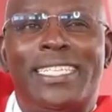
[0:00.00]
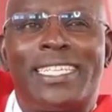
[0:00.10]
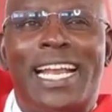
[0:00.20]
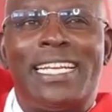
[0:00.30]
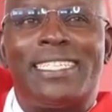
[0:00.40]

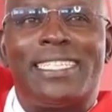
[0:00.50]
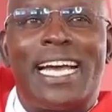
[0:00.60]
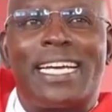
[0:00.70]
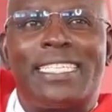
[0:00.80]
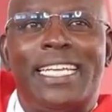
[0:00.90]

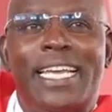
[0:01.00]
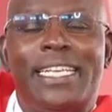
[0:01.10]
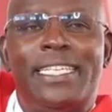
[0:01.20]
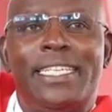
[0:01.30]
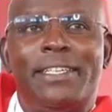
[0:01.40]

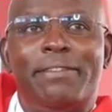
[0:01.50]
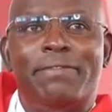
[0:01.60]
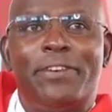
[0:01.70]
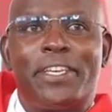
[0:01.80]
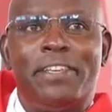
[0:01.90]
transacted
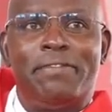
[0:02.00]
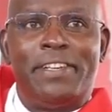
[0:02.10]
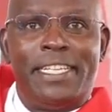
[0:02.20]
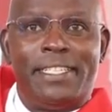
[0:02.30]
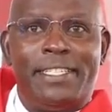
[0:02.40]

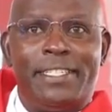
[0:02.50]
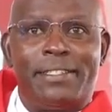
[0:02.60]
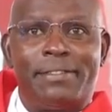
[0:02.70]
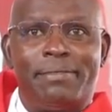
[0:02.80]
forgiveness.